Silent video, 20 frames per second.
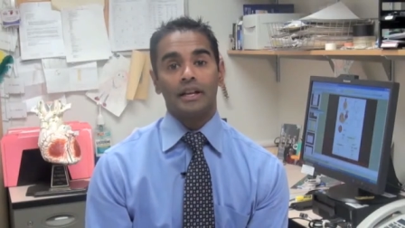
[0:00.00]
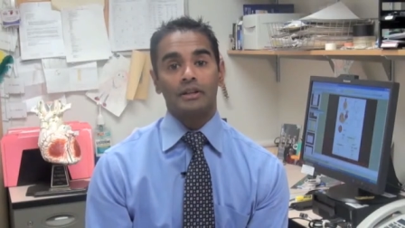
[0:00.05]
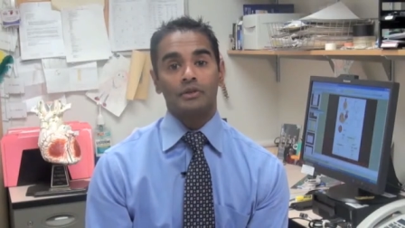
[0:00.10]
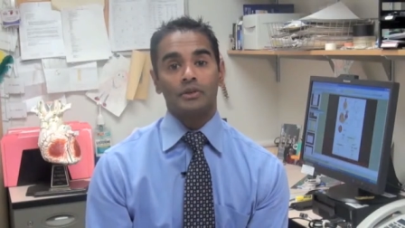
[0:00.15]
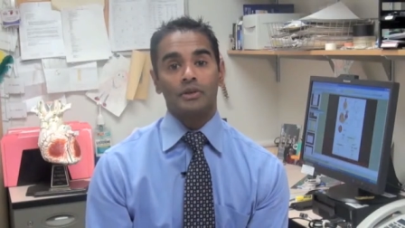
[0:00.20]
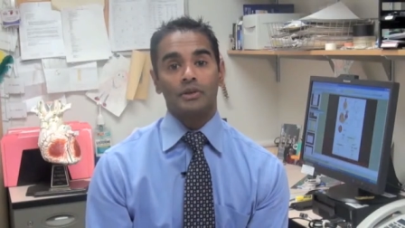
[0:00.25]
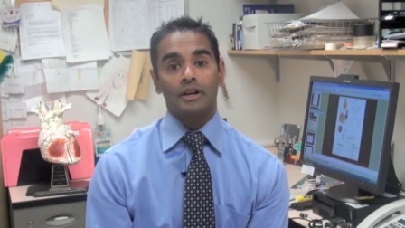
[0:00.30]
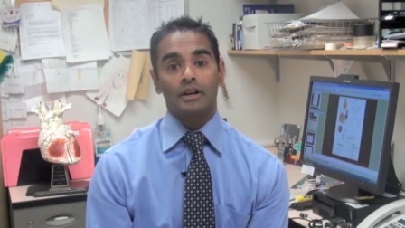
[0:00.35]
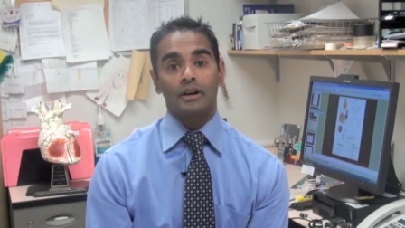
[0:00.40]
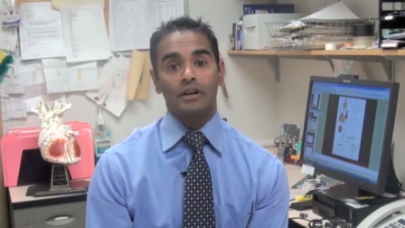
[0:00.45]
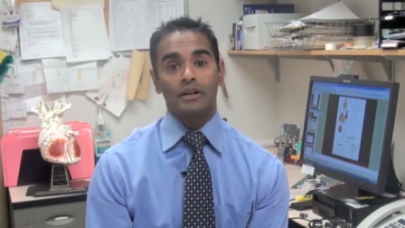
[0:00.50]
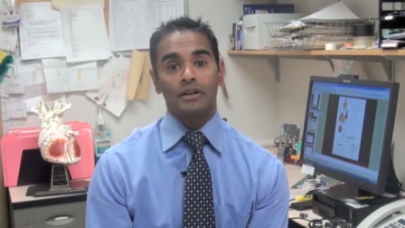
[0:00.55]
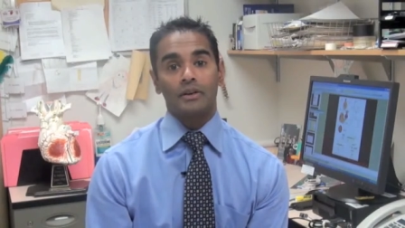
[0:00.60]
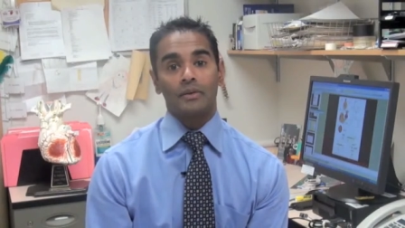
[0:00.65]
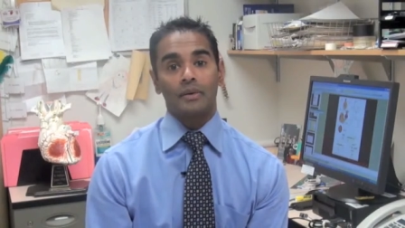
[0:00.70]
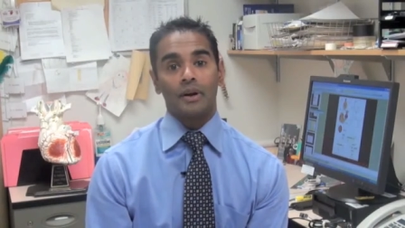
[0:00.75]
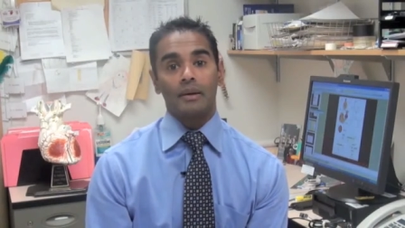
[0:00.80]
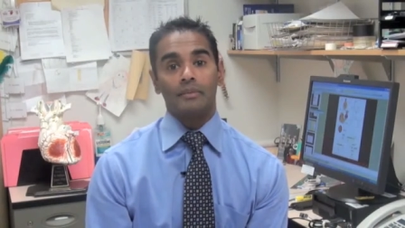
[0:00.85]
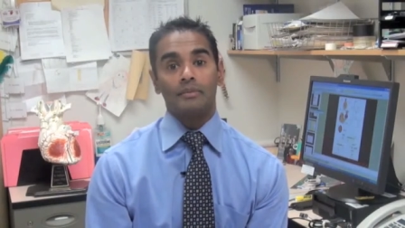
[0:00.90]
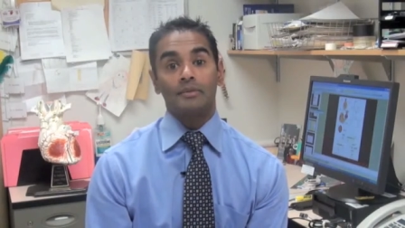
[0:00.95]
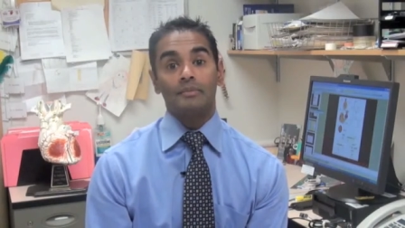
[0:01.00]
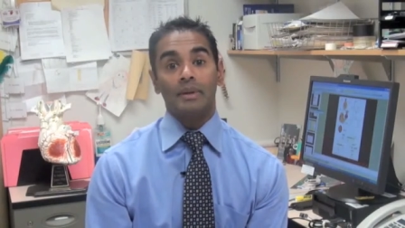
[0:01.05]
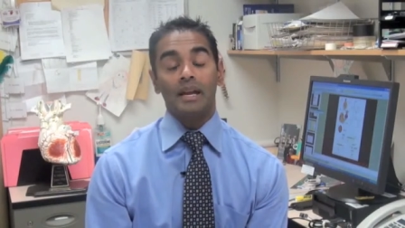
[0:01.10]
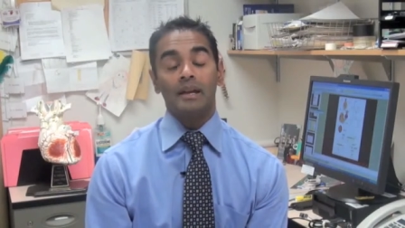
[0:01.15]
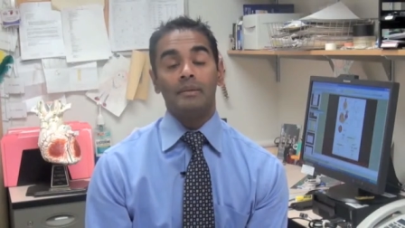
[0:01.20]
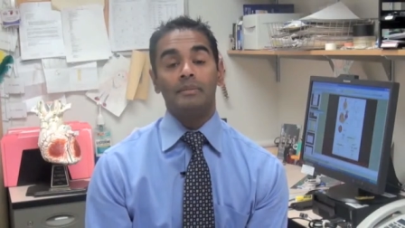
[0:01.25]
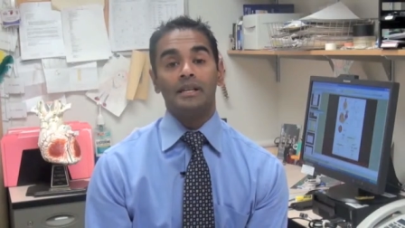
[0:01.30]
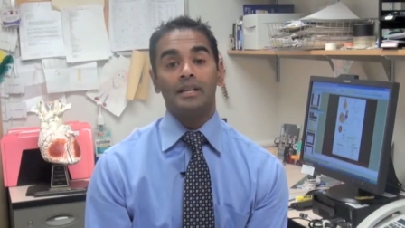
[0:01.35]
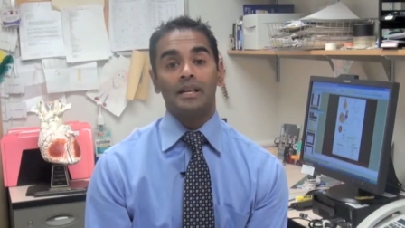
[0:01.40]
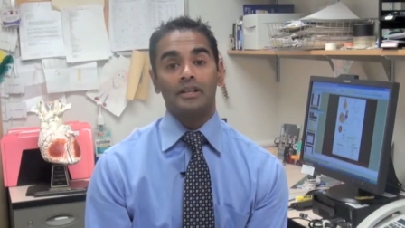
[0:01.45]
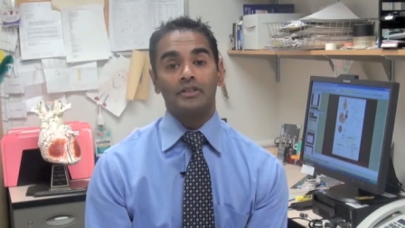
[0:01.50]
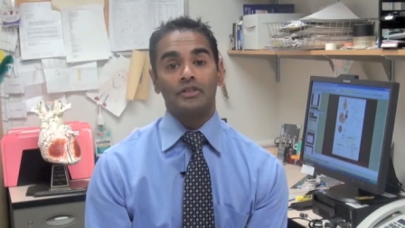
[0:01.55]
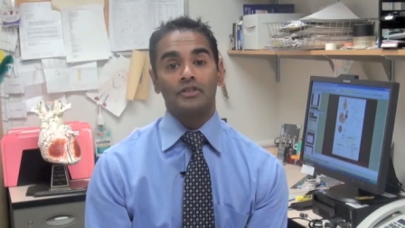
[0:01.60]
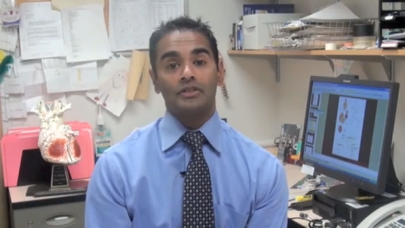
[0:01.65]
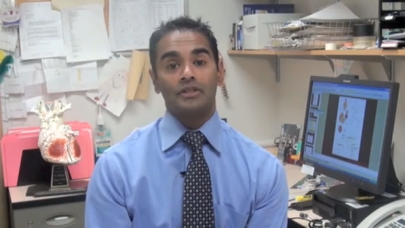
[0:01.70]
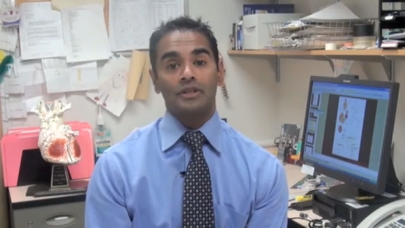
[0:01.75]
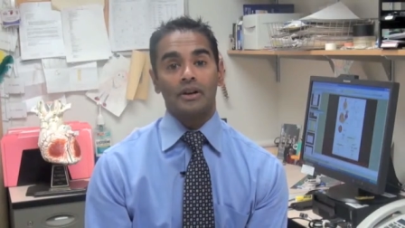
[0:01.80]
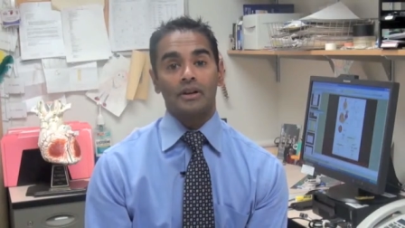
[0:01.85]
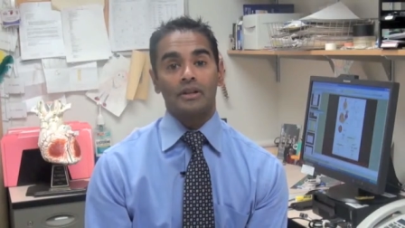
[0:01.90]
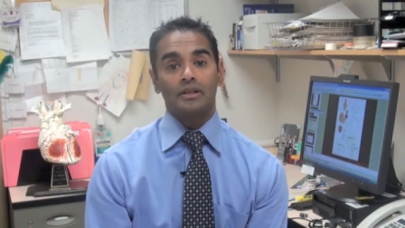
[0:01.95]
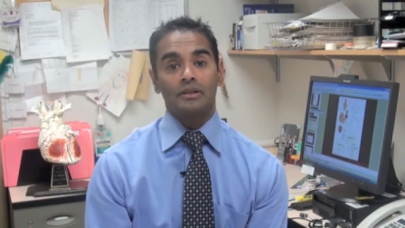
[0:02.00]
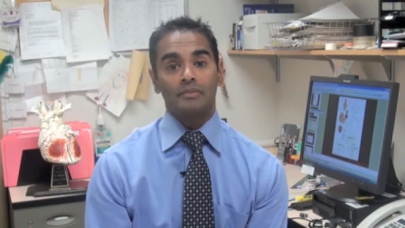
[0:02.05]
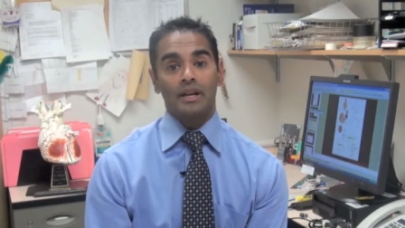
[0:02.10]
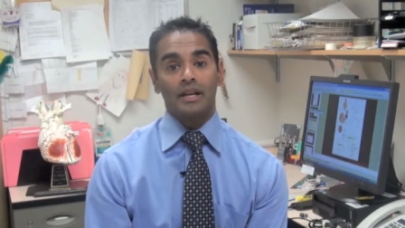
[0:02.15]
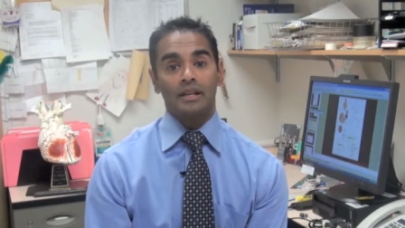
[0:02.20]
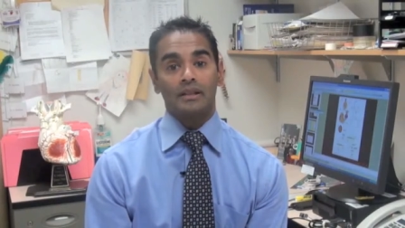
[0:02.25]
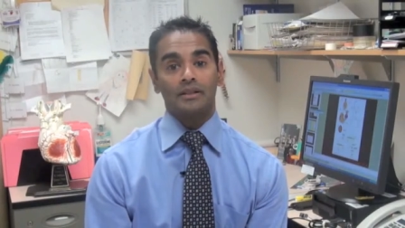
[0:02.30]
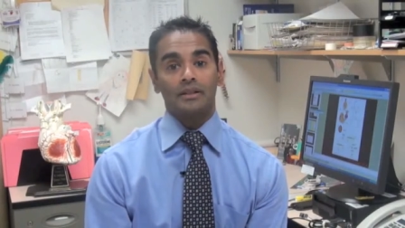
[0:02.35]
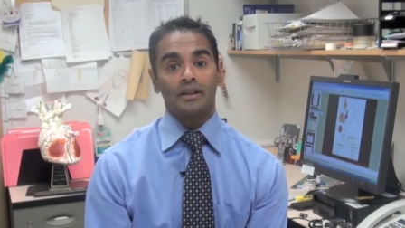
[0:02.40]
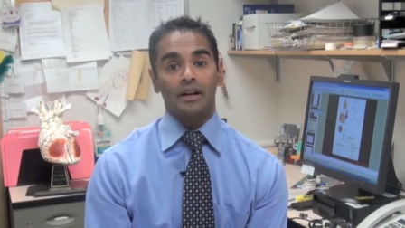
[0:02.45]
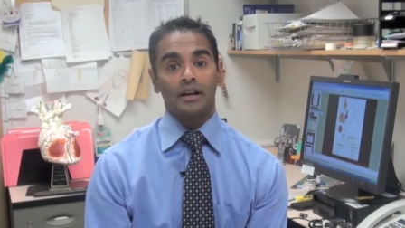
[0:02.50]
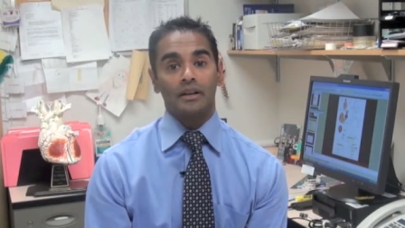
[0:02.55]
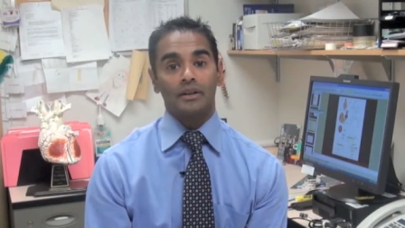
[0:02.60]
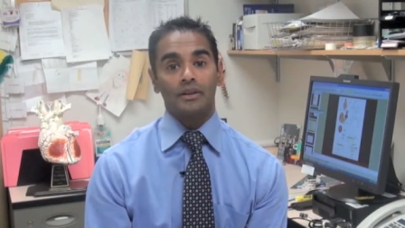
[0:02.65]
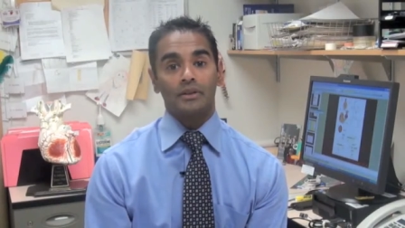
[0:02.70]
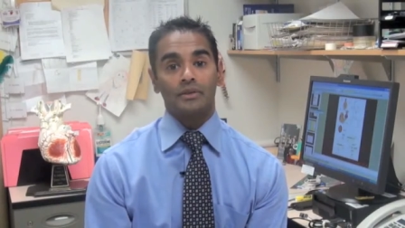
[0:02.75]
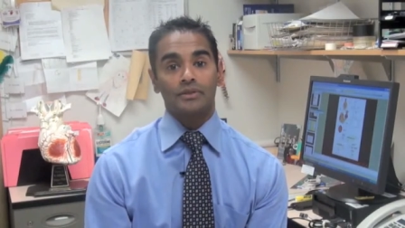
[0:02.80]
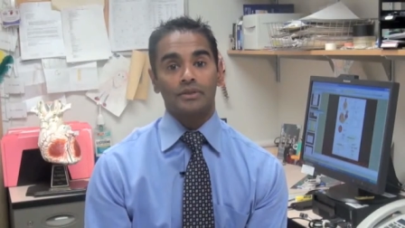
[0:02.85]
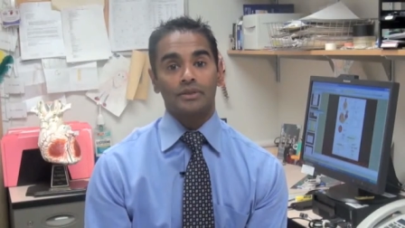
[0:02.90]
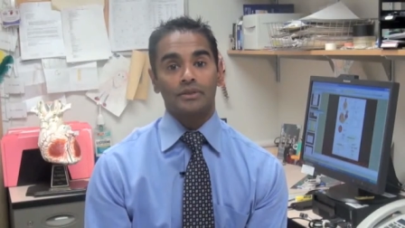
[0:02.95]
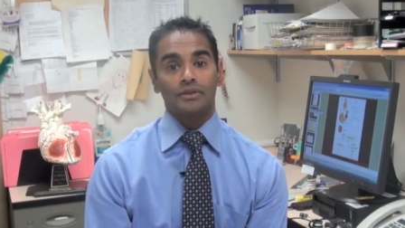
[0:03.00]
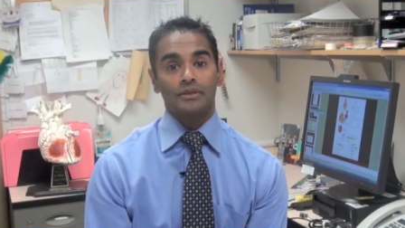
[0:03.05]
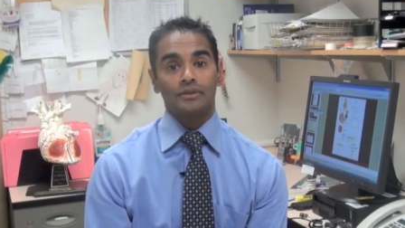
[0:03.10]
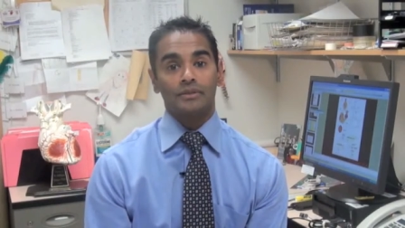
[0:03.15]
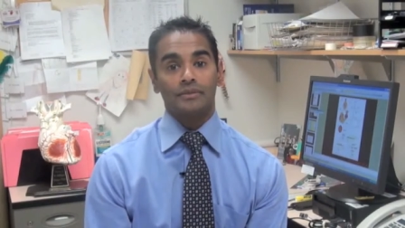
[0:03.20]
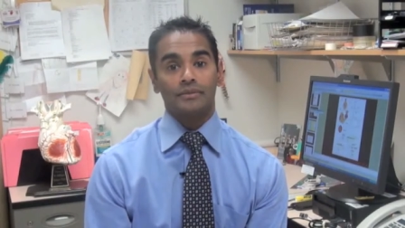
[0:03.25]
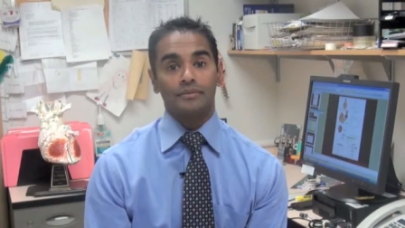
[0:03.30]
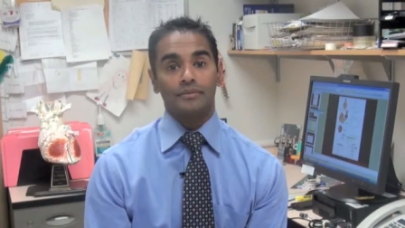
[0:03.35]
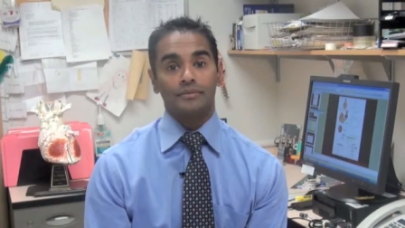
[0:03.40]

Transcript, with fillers: electrocardiograms may be necessary to make the diagnosis.